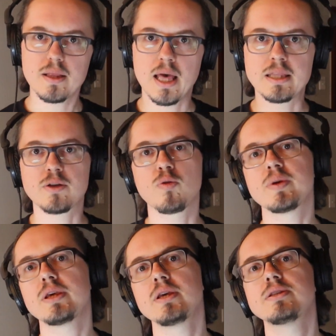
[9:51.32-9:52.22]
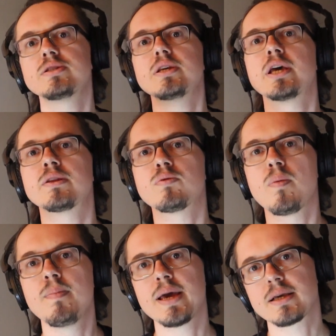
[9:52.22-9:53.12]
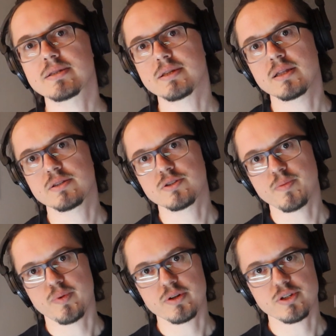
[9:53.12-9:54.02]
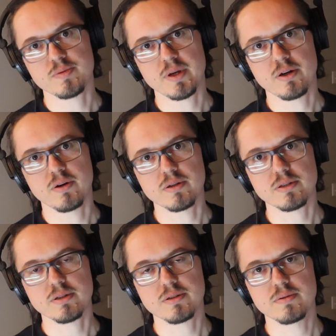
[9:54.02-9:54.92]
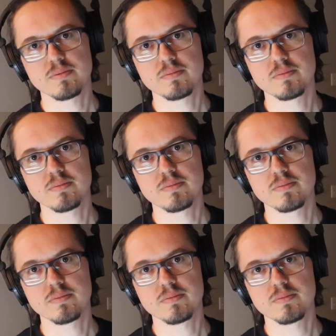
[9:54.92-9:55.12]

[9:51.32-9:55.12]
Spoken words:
and it will be easy and it will make sense to purchase my courses.